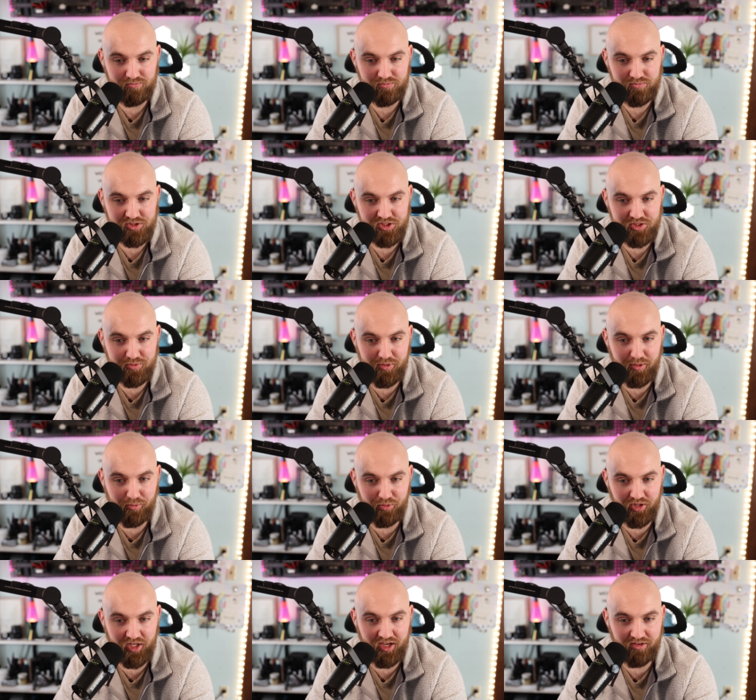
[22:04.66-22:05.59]
to be
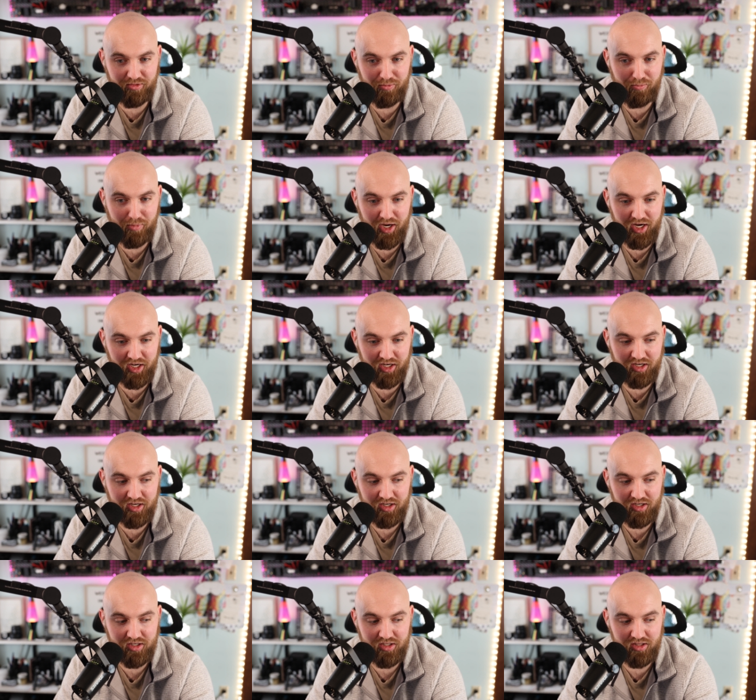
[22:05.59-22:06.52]
able to have it a mic
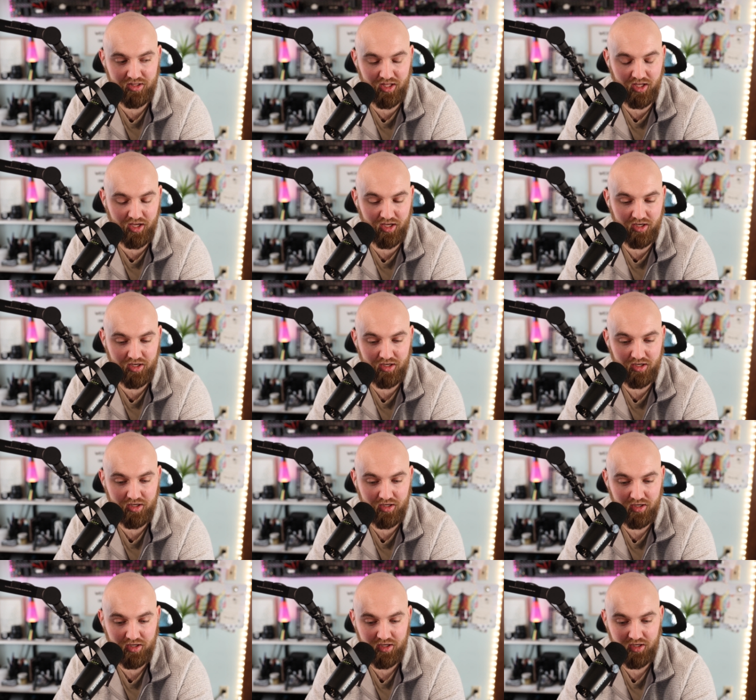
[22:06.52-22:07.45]
that
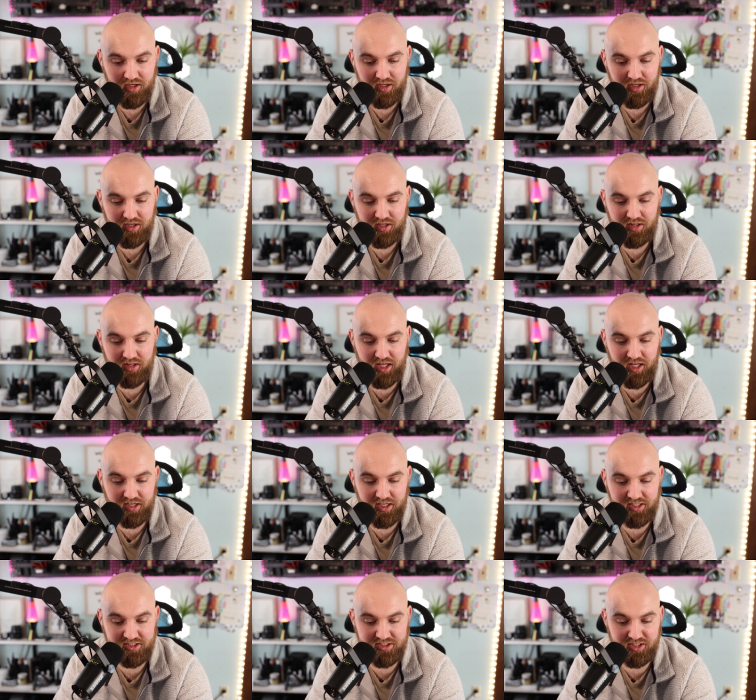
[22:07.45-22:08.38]
that
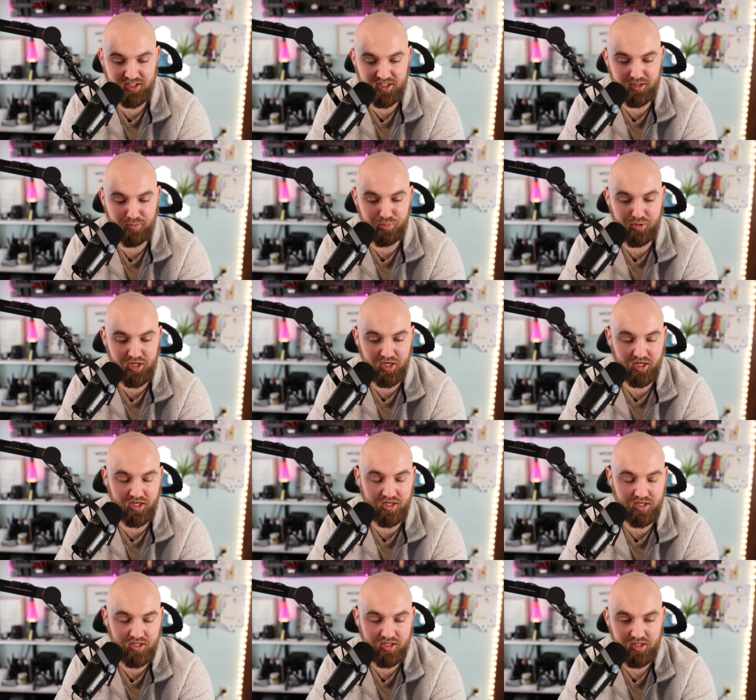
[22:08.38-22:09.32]
isn't gonna
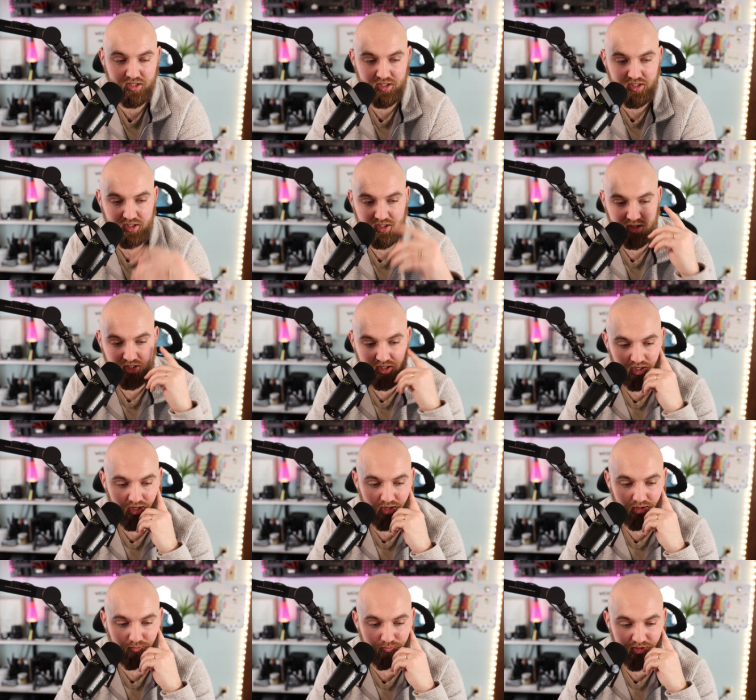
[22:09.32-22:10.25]
peak.
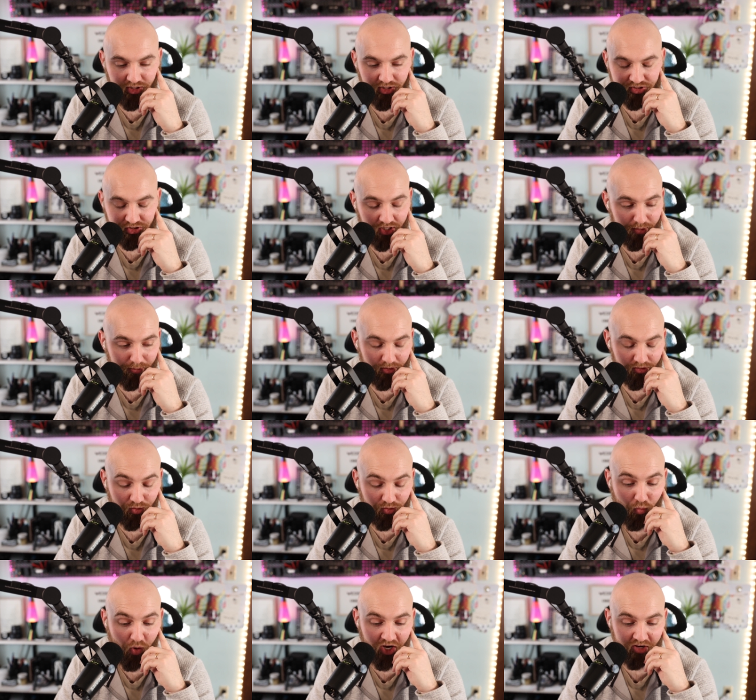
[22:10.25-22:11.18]
Um, they also came out with a
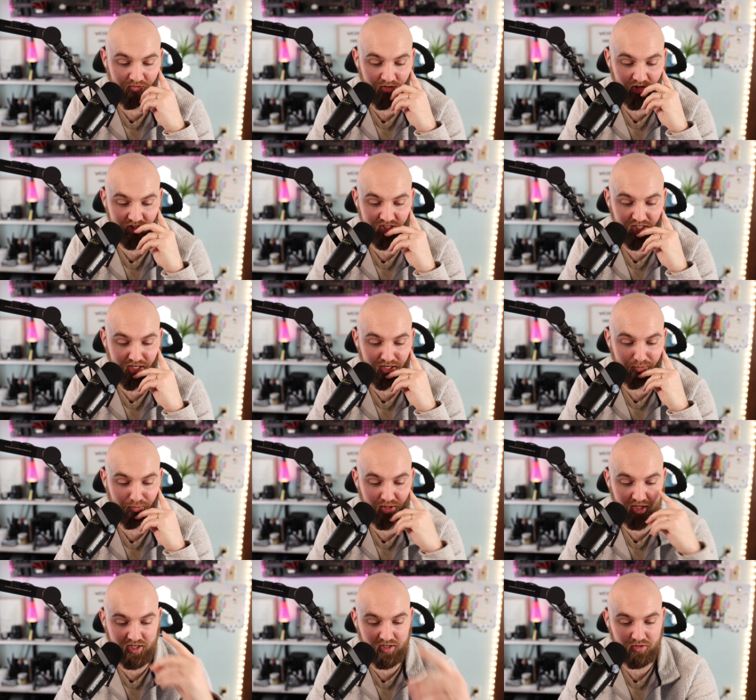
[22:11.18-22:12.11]
white version, and I'm
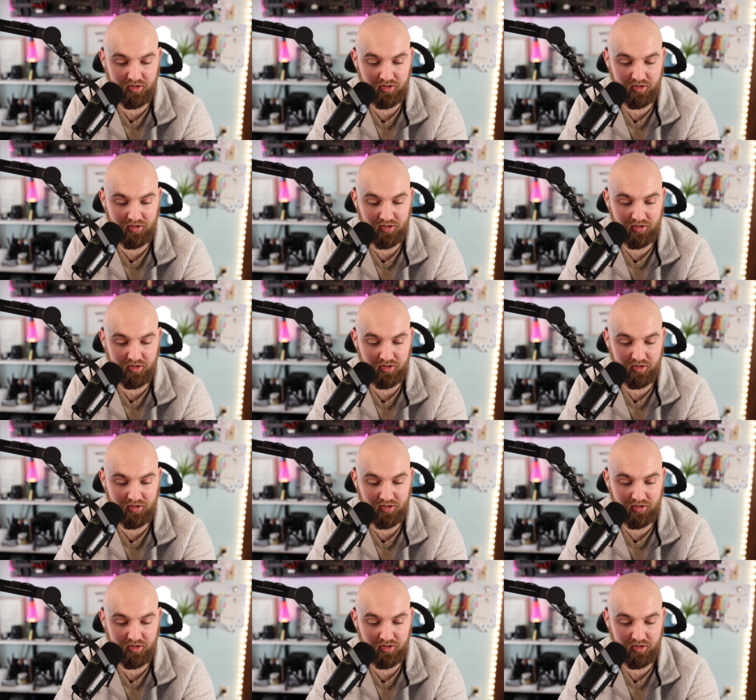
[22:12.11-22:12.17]
like, okay,